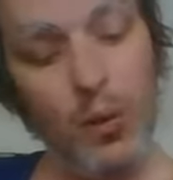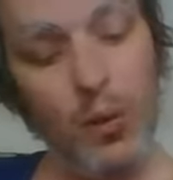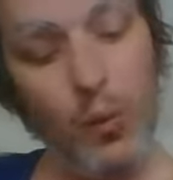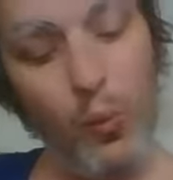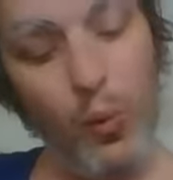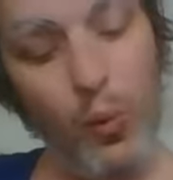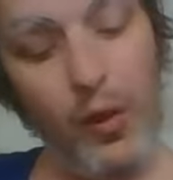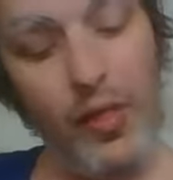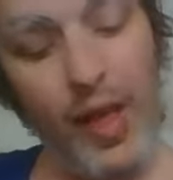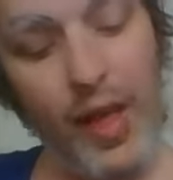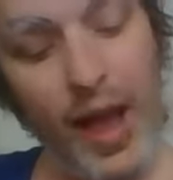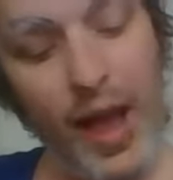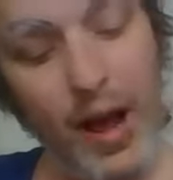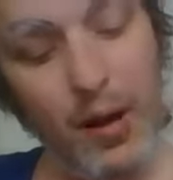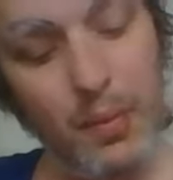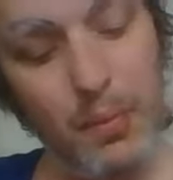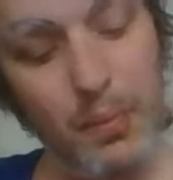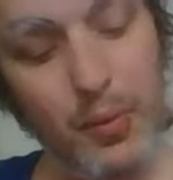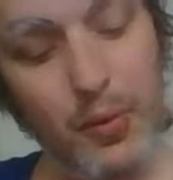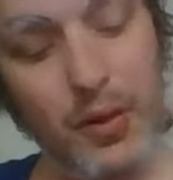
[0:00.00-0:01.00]

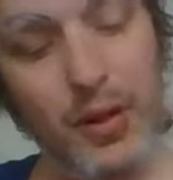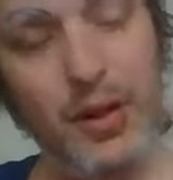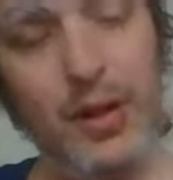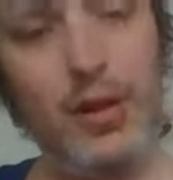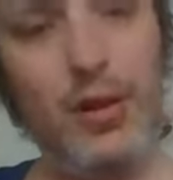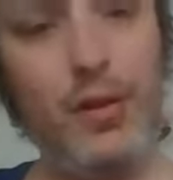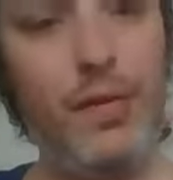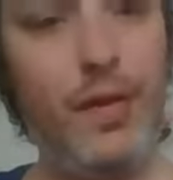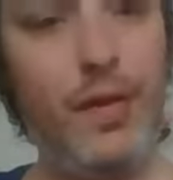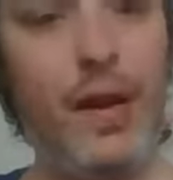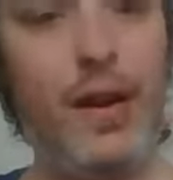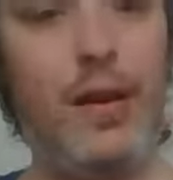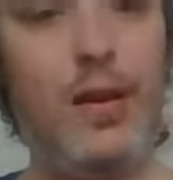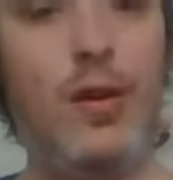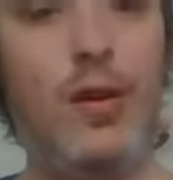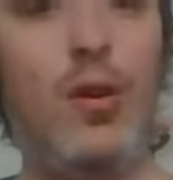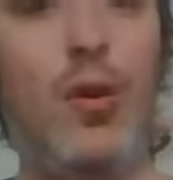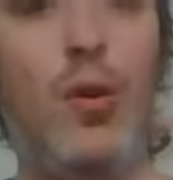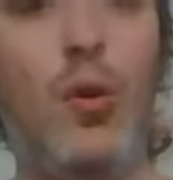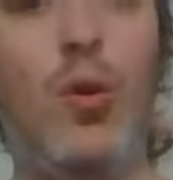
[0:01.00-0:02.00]
without putting your
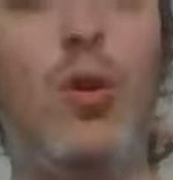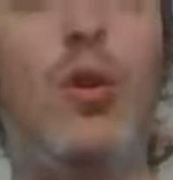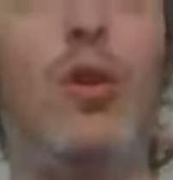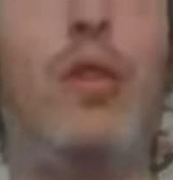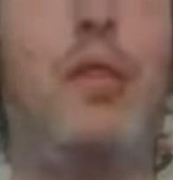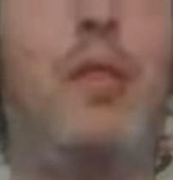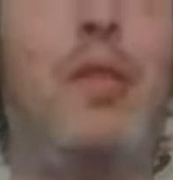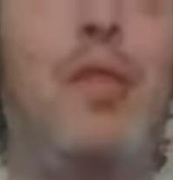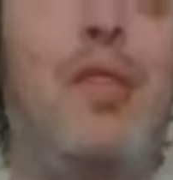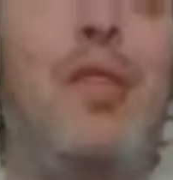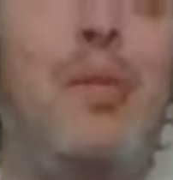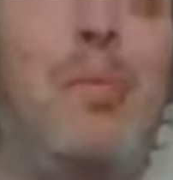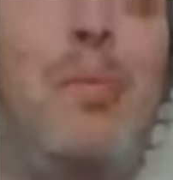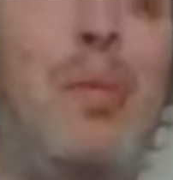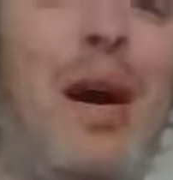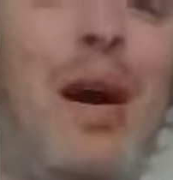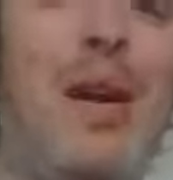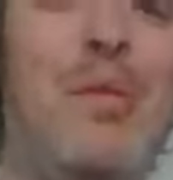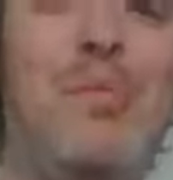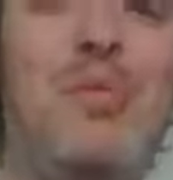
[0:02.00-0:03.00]
finger on the
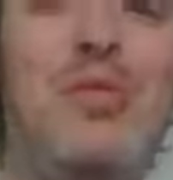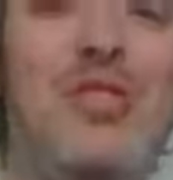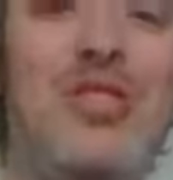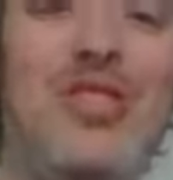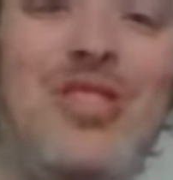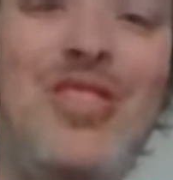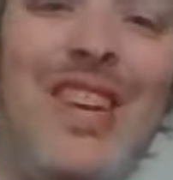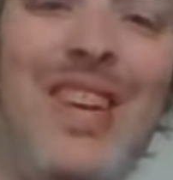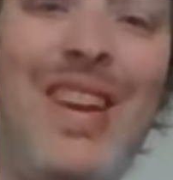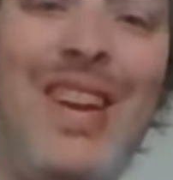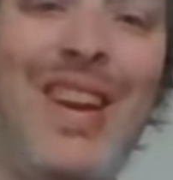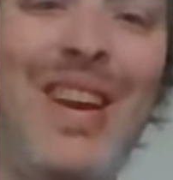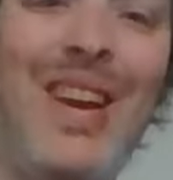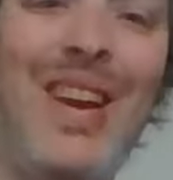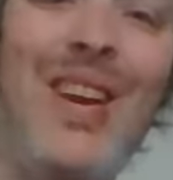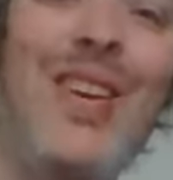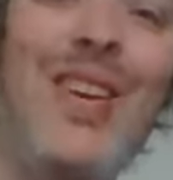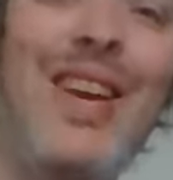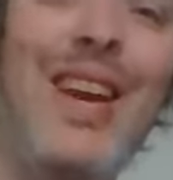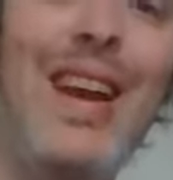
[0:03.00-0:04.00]
bottom string,
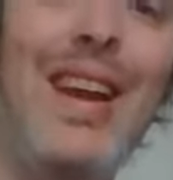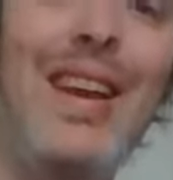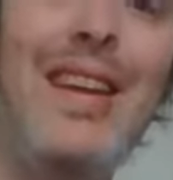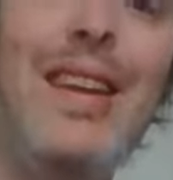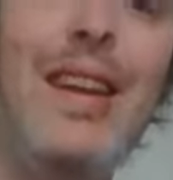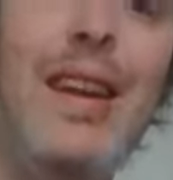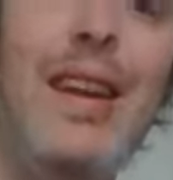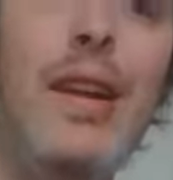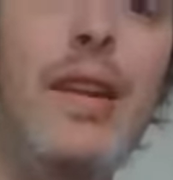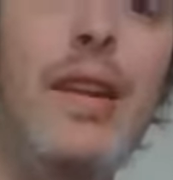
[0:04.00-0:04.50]
okay?